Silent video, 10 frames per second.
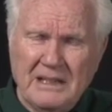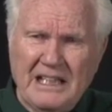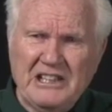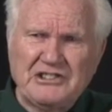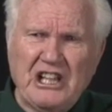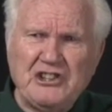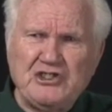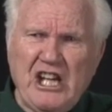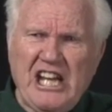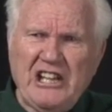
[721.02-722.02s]
And he said,
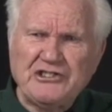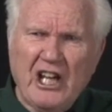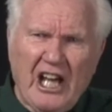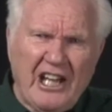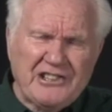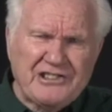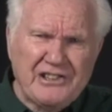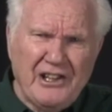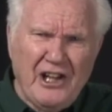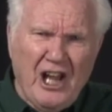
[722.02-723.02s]
Jesus,
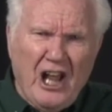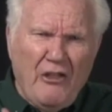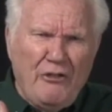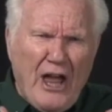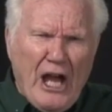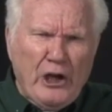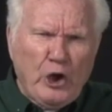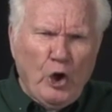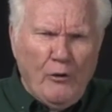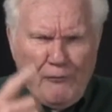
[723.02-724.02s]
thank
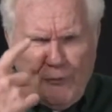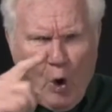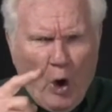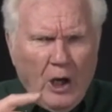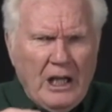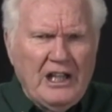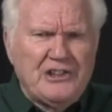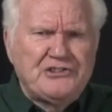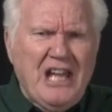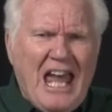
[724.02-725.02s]
you for
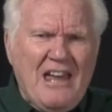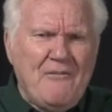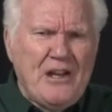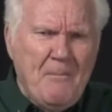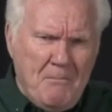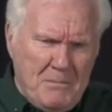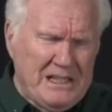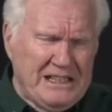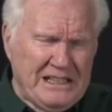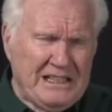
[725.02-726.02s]
saving
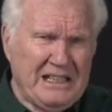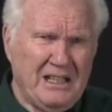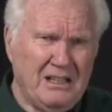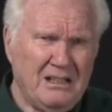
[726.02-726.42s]
me.